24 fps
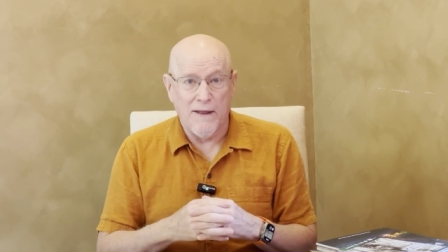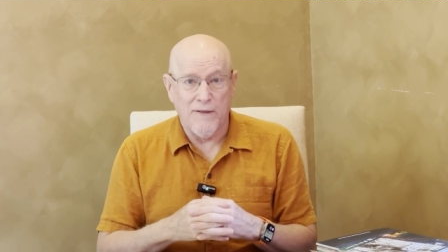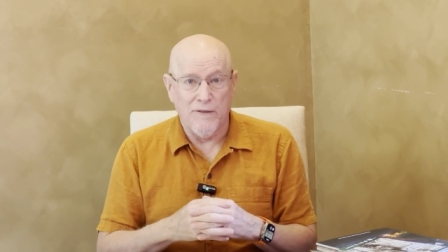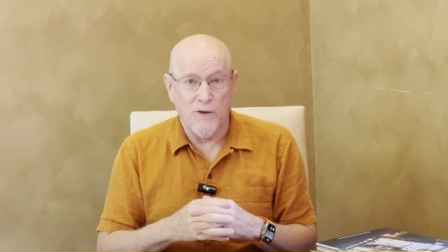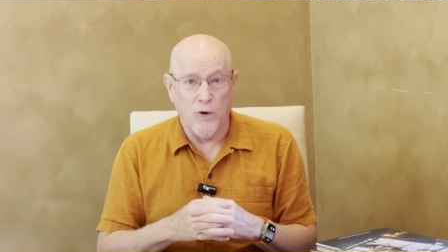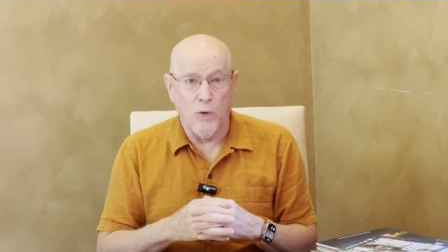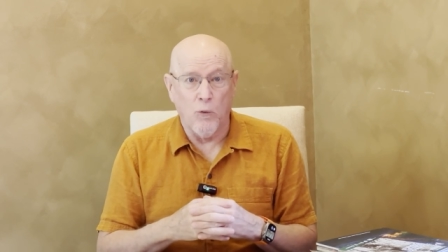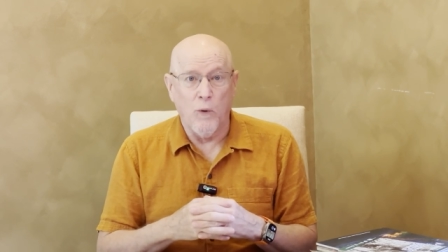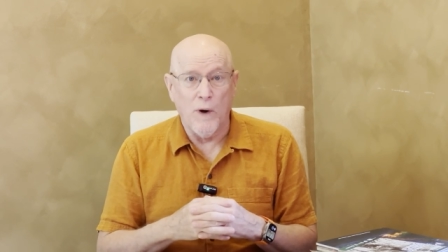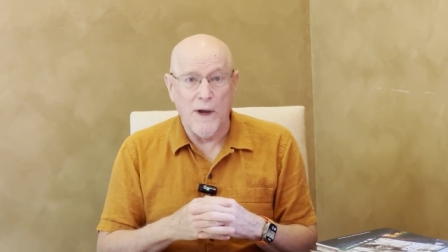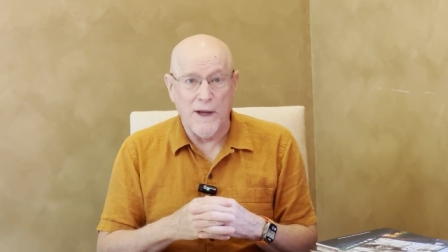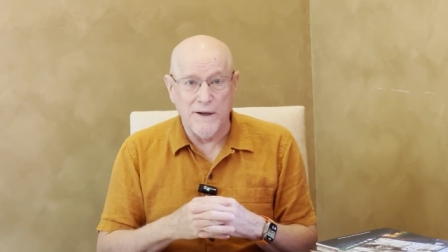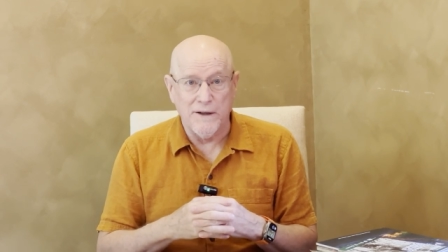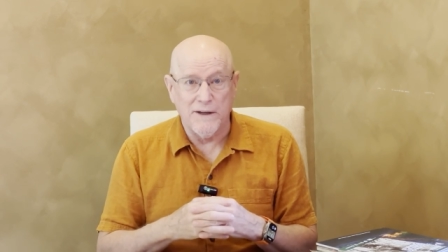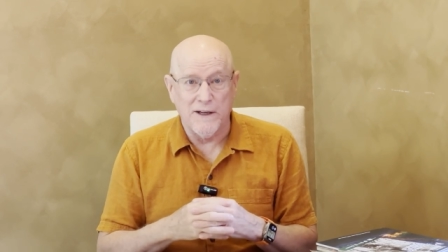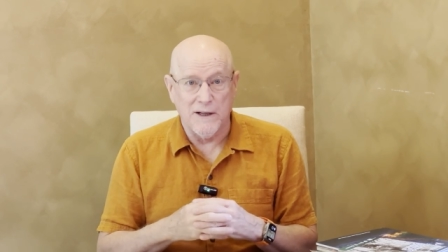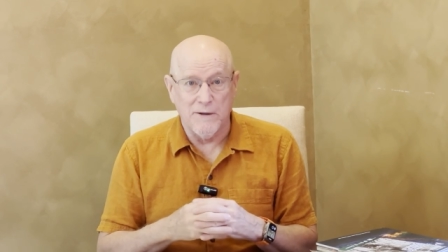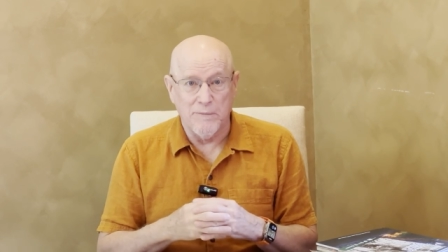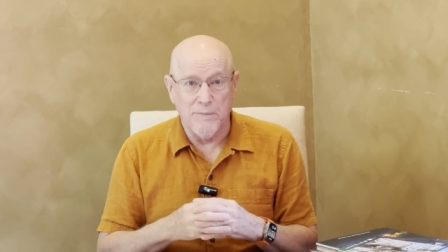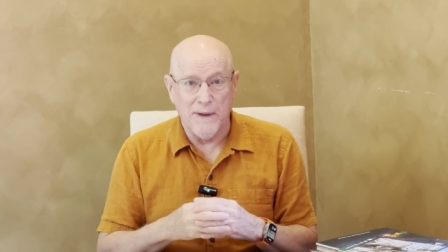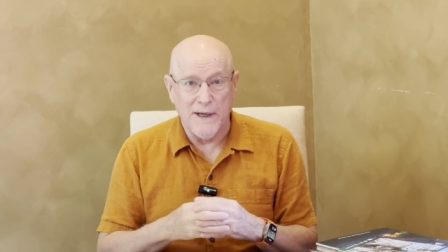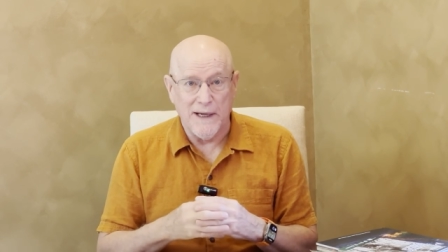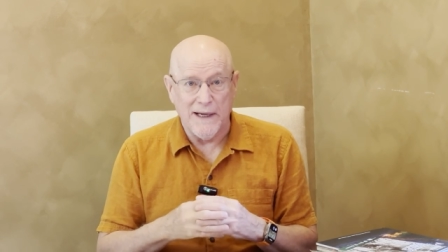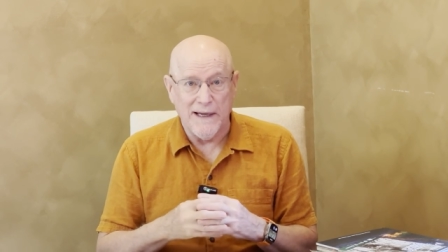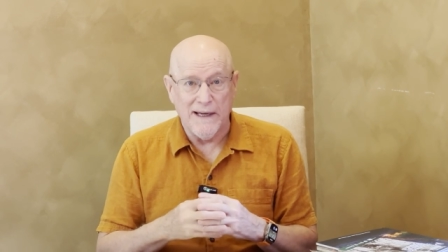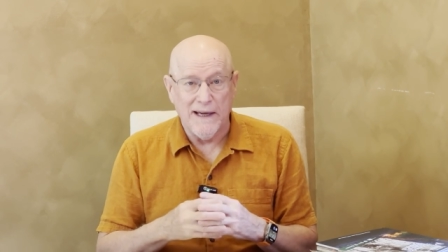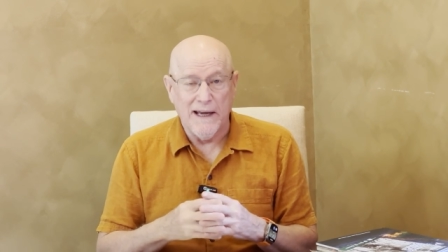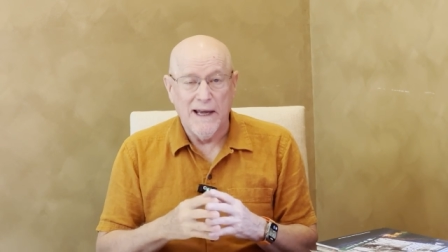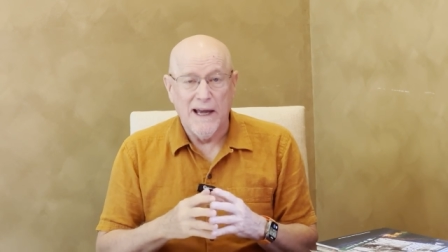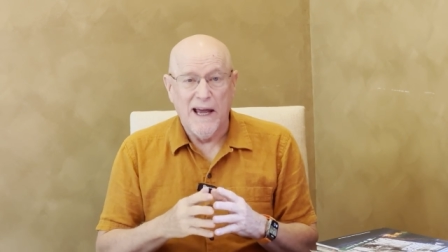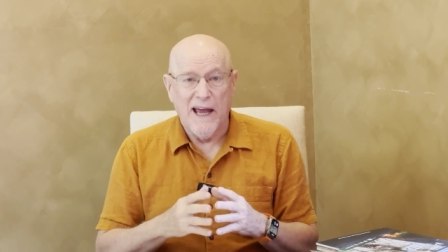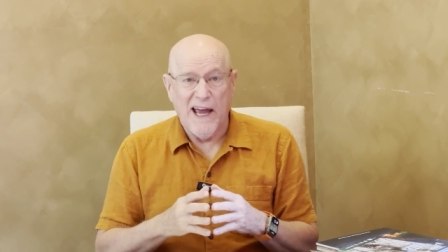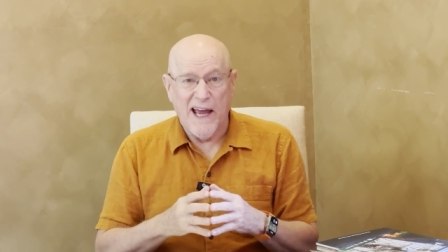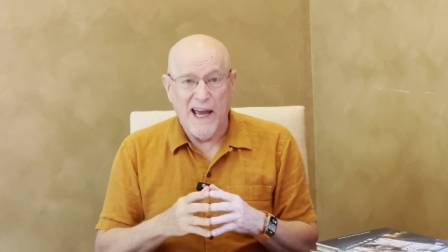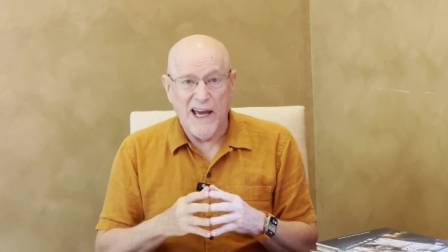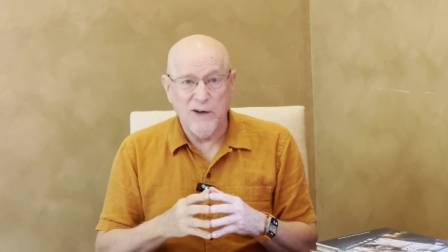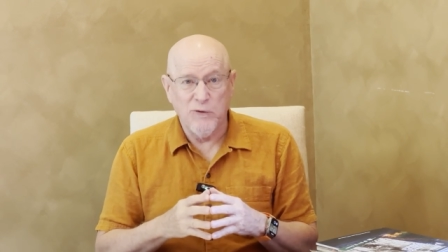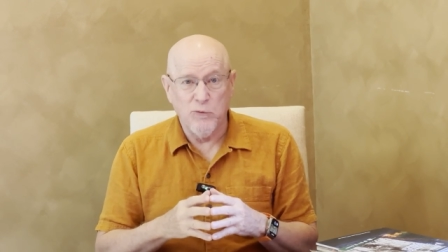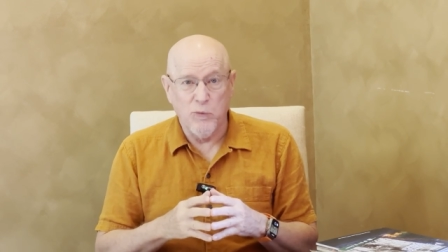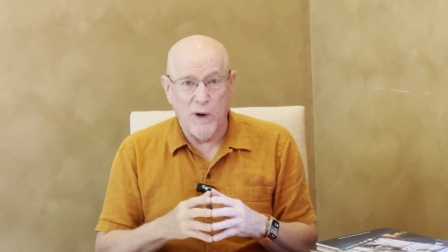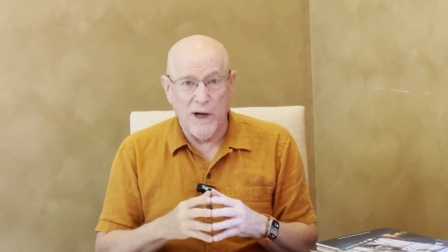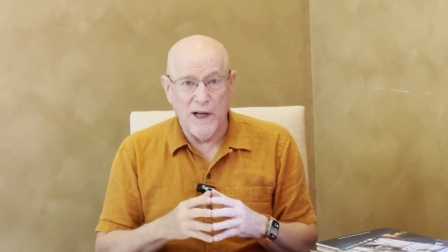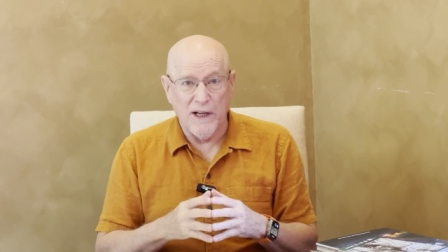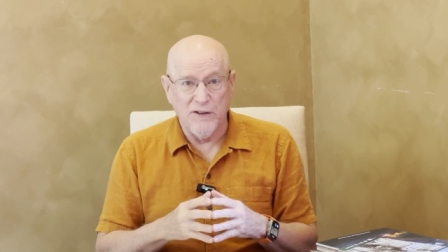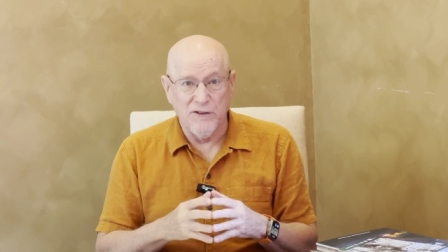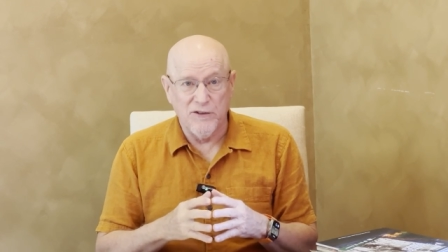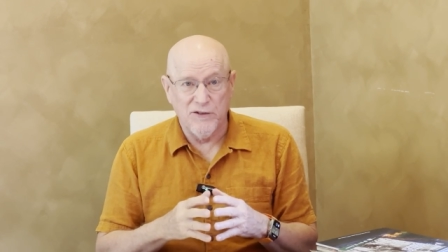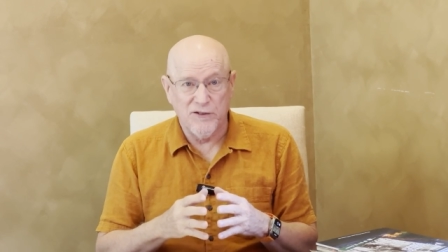the wind can be.
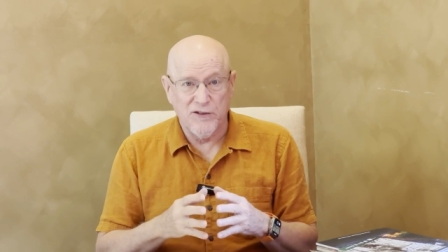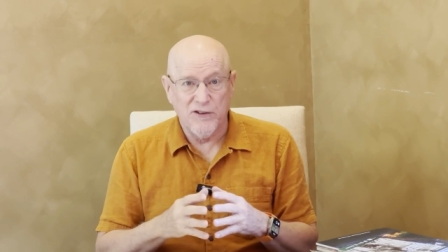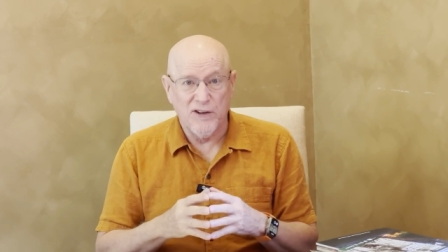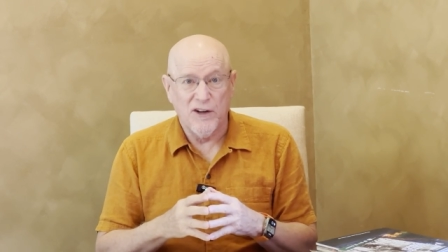Headwinds